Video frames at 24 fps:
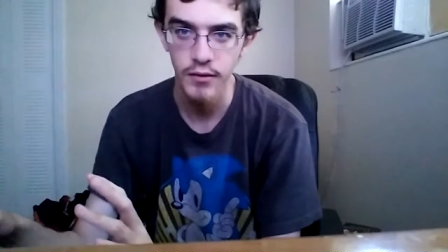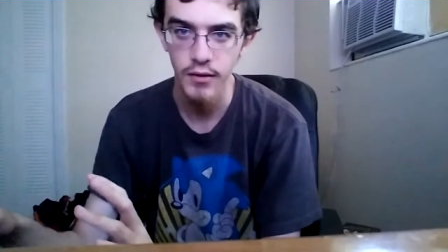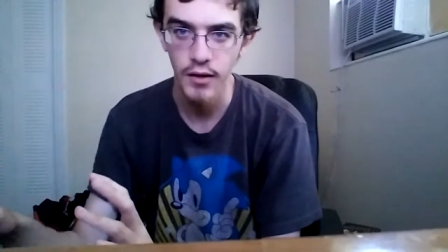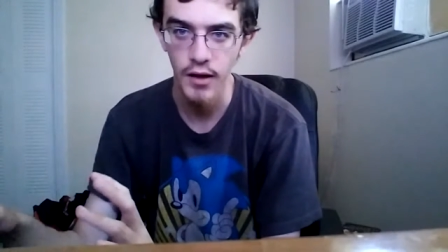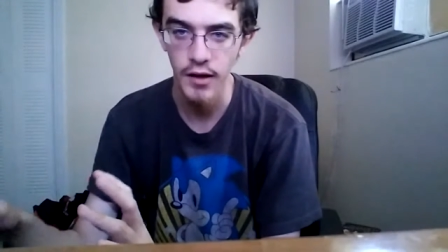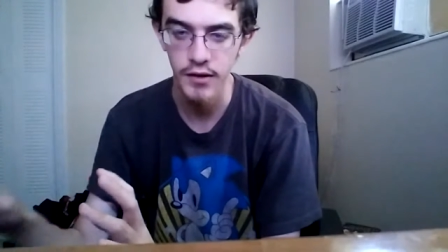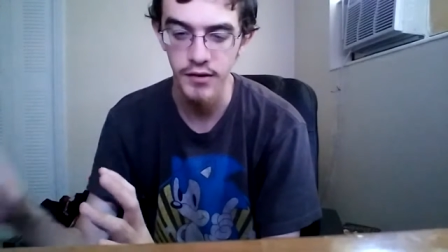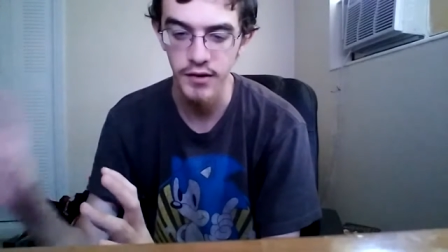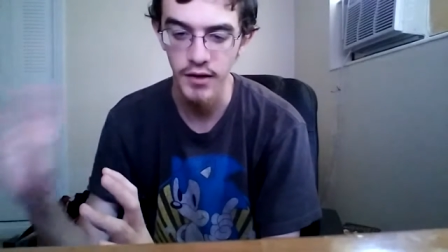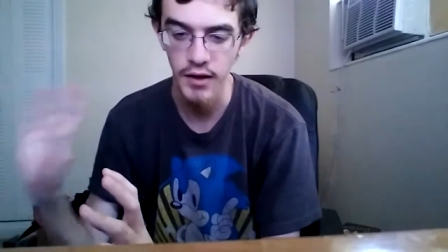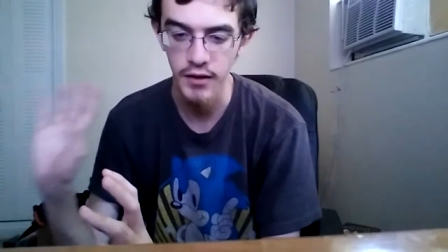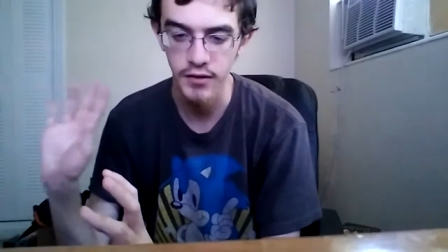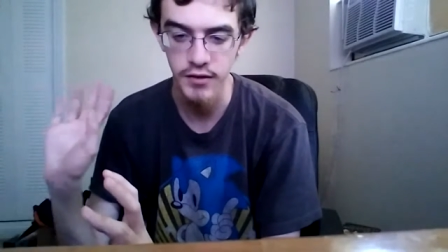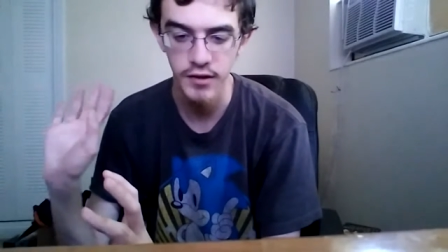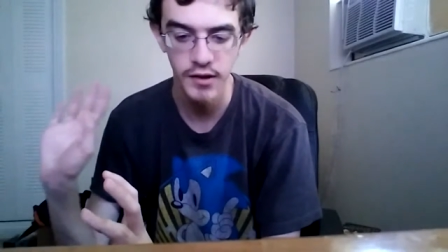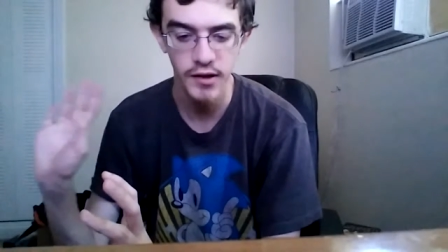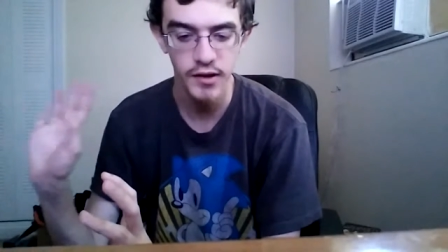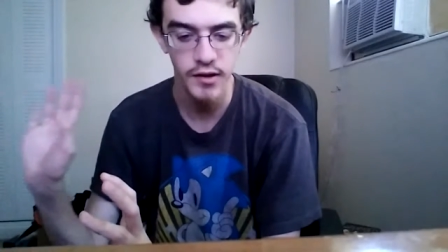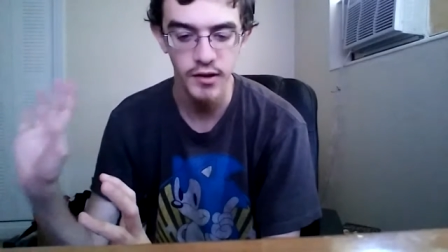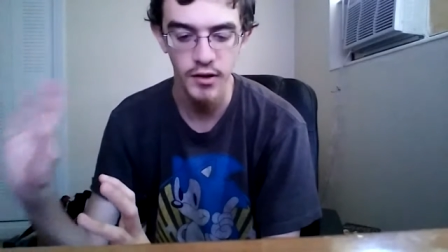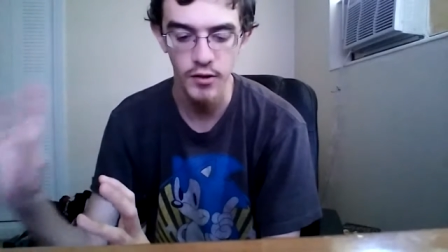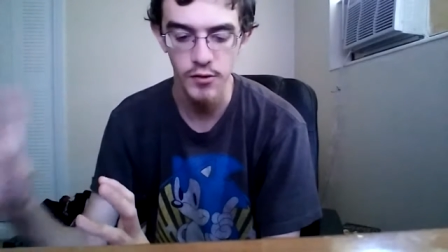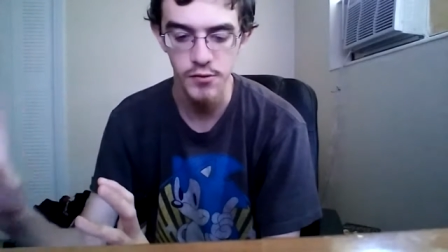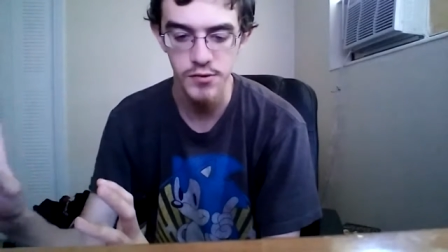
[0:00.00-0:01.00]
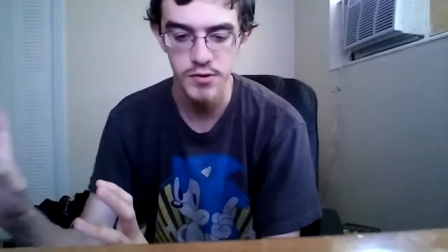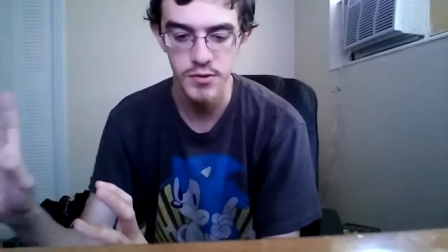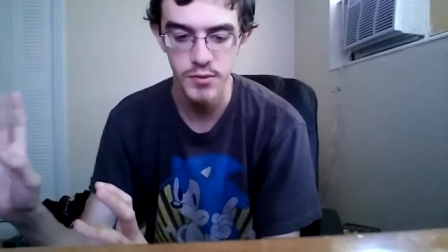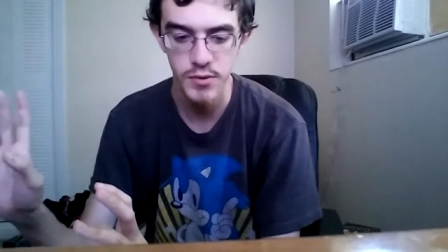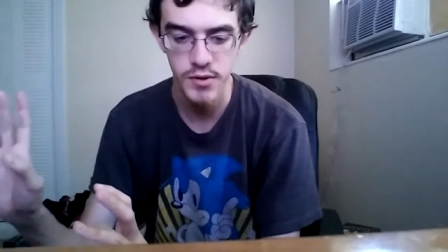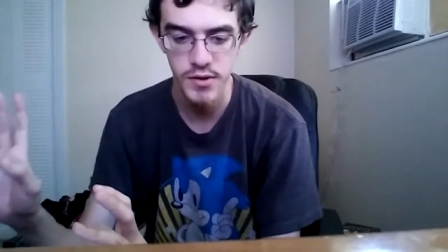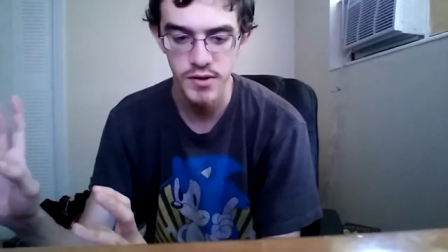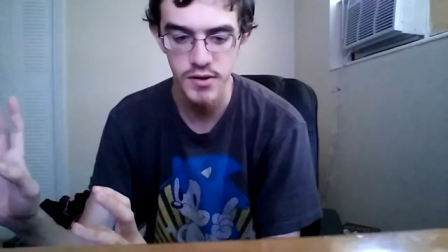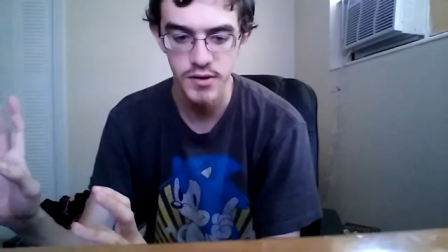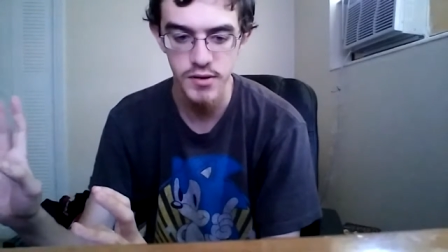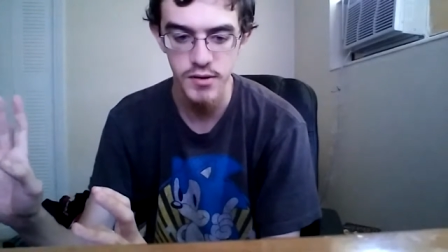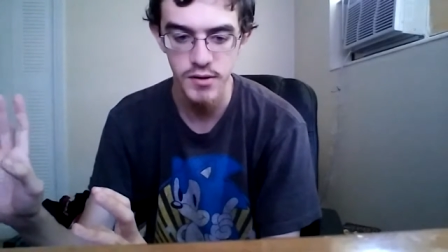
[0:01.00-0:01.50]
I think Ghost
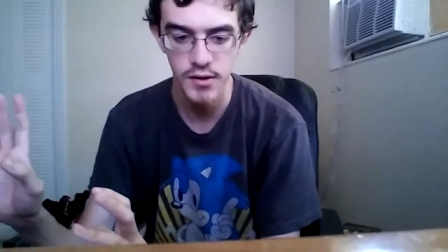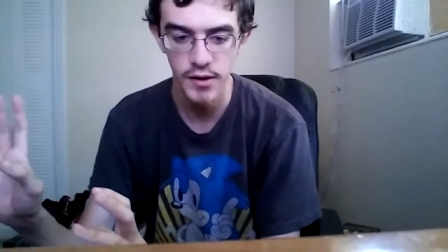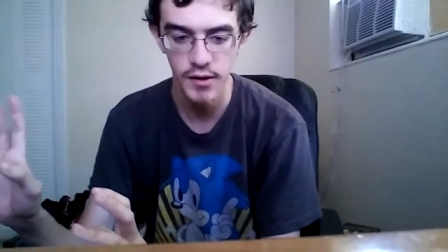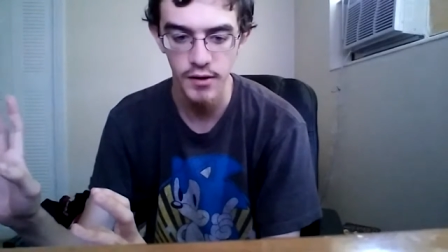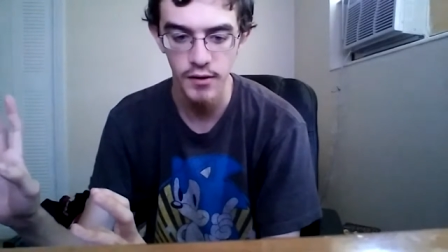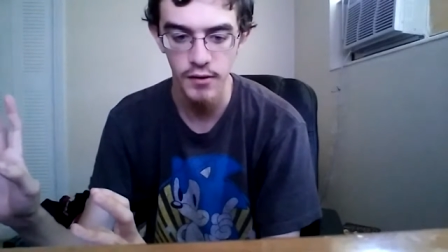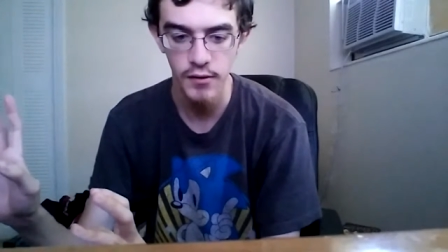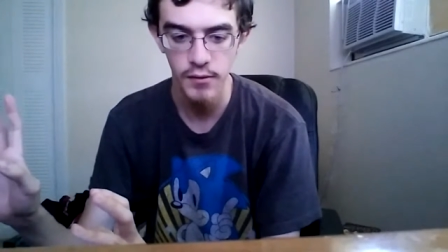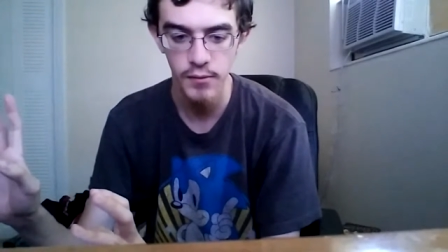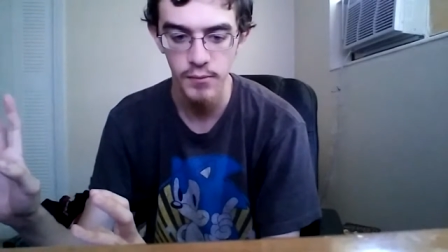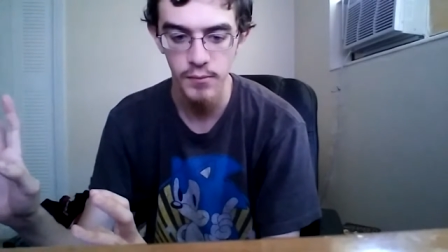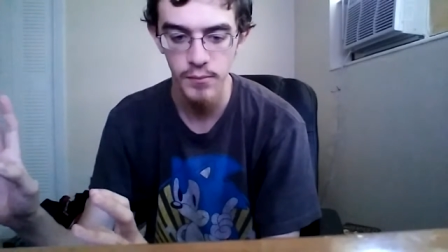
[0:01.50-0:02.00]
was there.